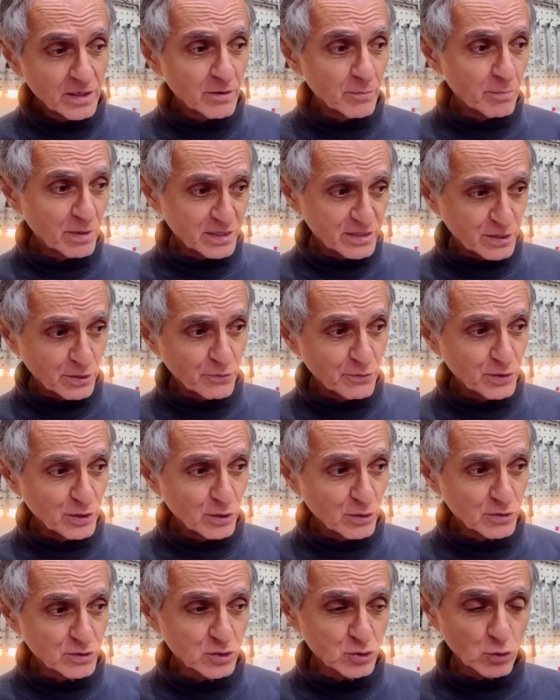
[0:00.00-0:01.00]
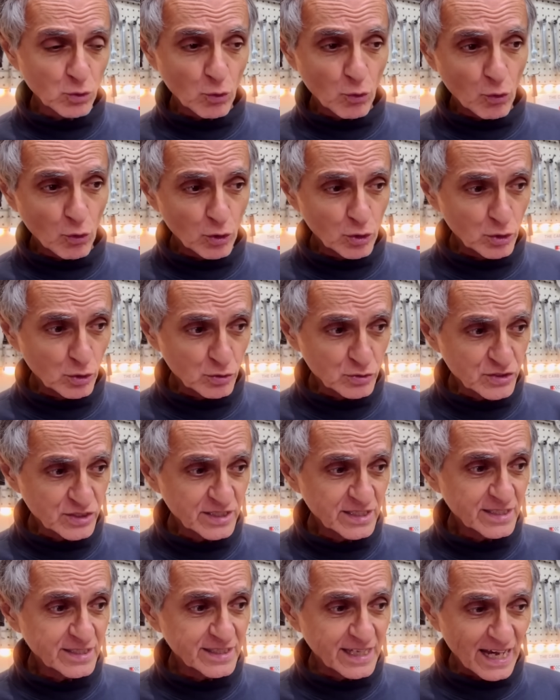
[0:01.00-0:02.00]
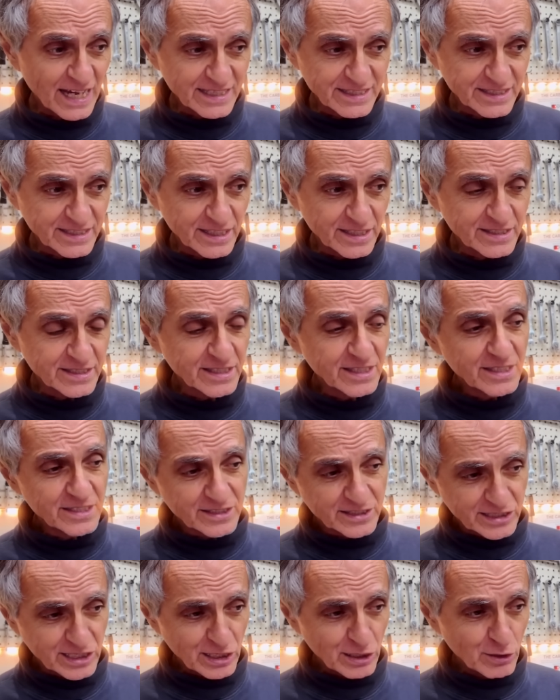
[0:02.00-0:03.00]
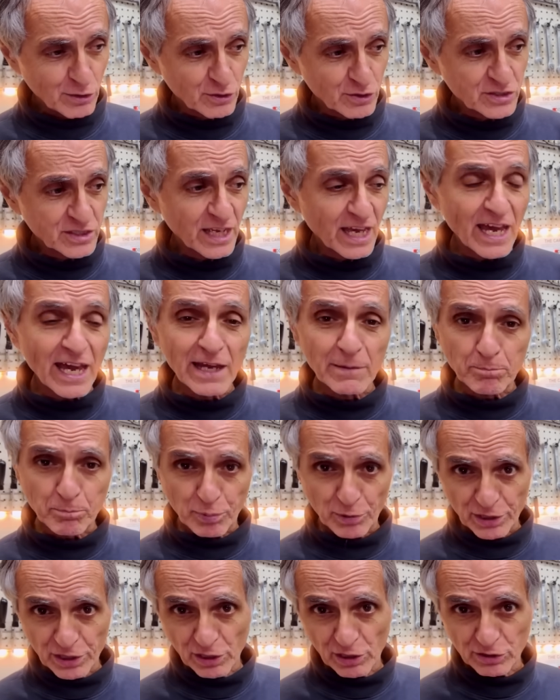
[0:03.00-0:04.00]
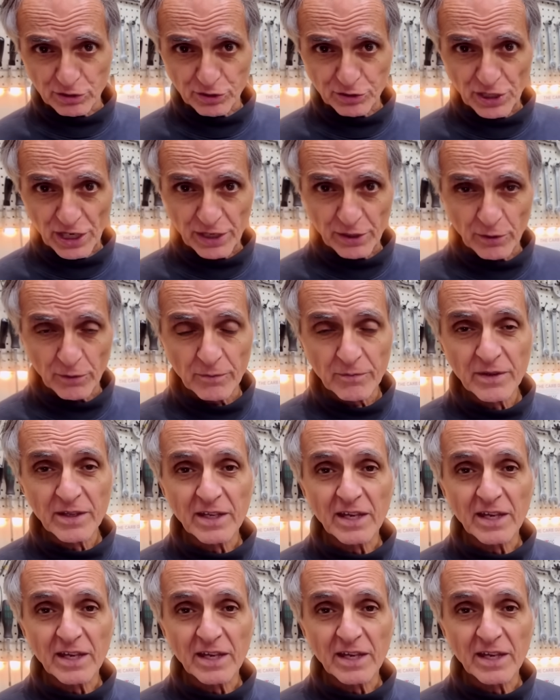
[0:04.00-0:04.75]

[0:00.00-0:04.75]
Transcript: materials, oils, gaskets, sealers, and putting it on the dyno,